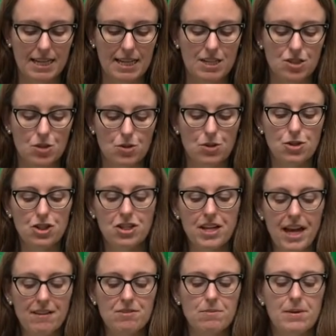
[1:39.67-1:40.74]
So you shouldn't
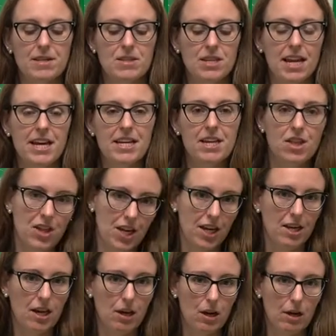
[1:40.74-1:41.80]
have to mess
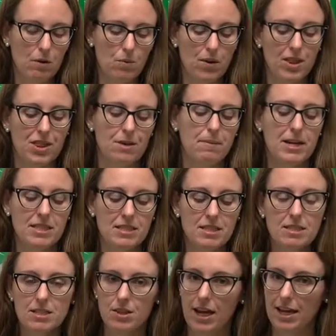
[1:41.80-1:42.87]
anything with the
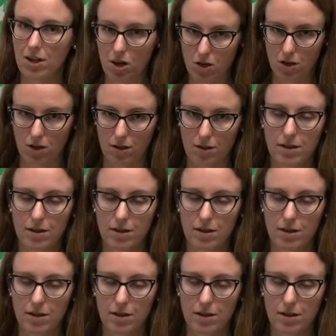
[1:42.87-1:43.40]
buttons at all.